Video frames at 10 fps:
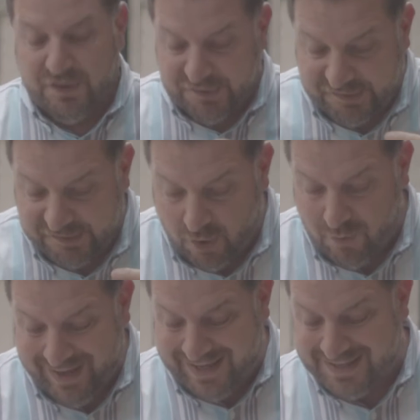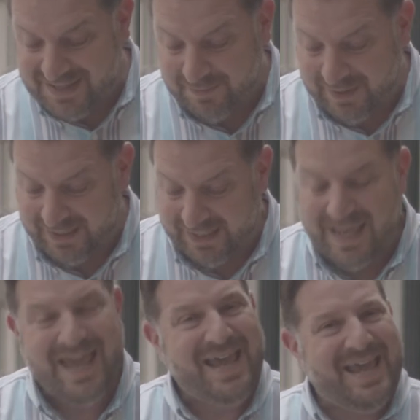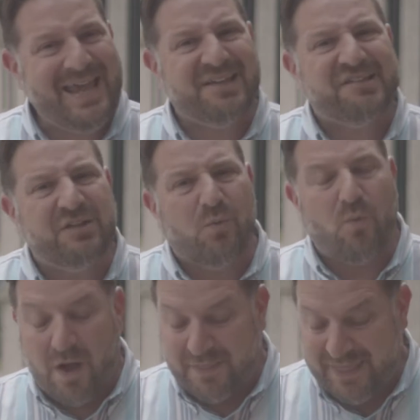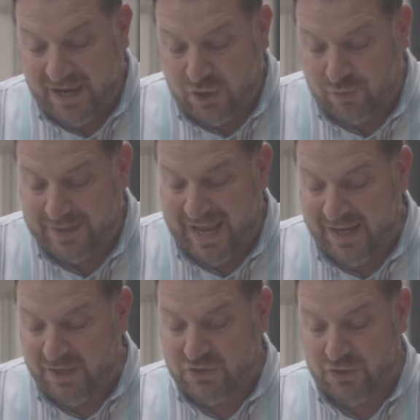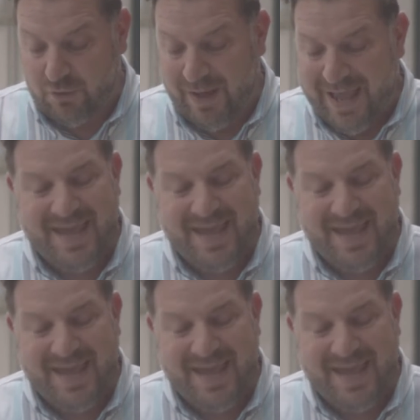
so intimately, he is the one that created you.